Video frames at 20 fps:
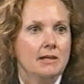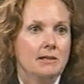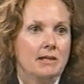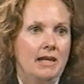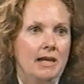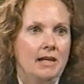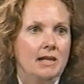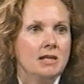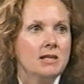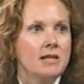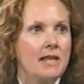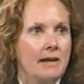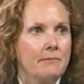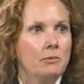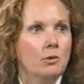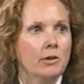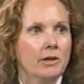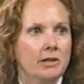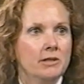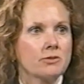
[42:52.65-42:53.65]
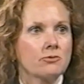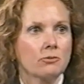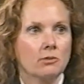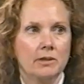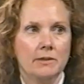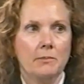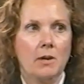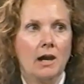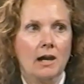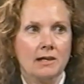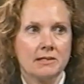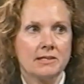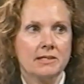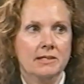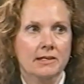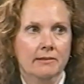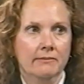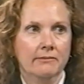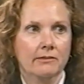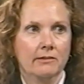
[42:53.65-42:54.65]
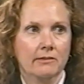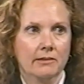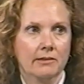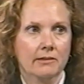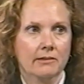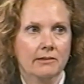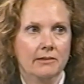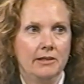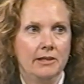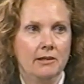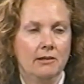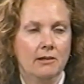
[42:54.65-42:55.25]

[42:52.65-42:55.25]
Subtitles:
Getting to that point is really positive. You